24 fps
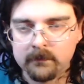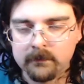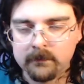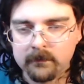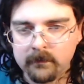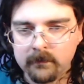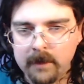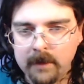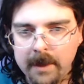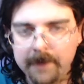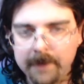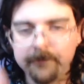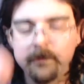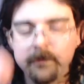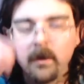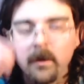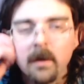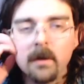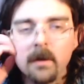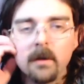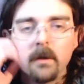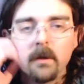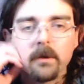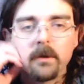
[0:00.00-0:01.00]
Right?
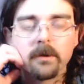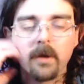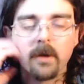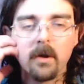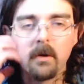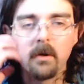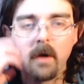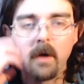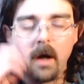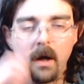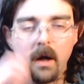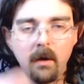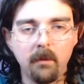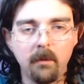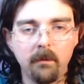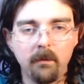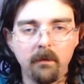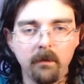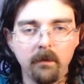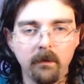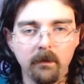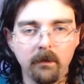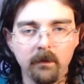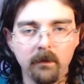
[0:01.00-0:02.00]

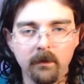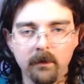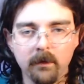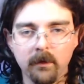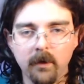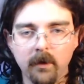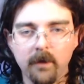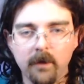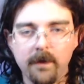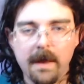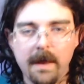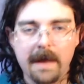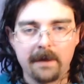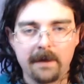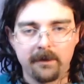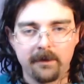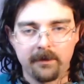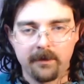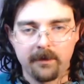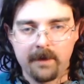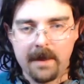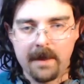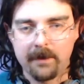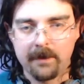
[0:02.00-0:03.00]
So
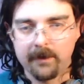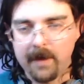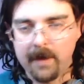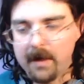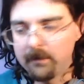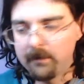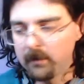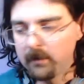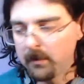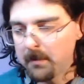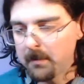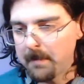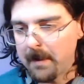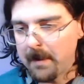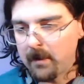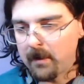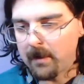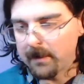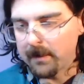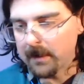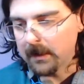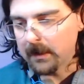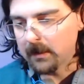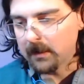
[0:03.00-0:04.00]
that's kind of a little bit
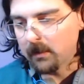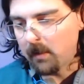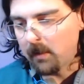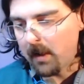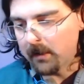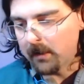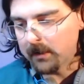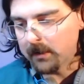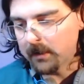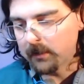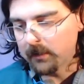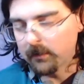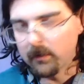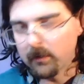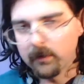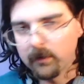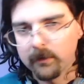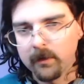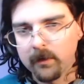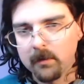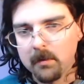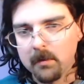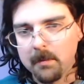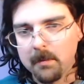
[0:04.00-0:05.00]
better. I think the quality control
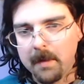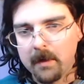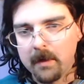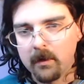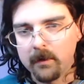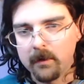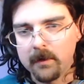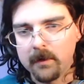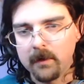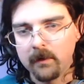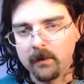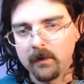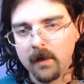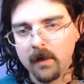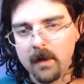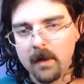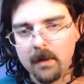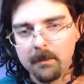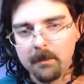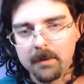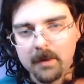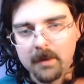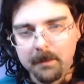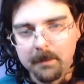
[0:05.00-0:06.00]
is a little bit better on these,
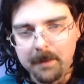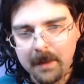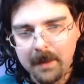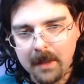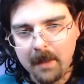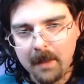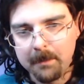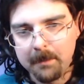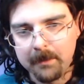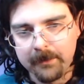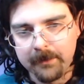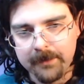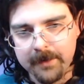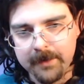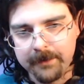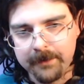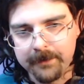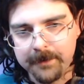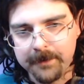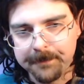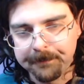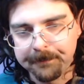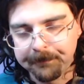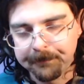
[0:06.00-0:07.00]
but the pickup is
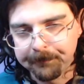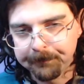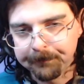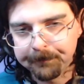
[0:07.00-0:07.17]
different.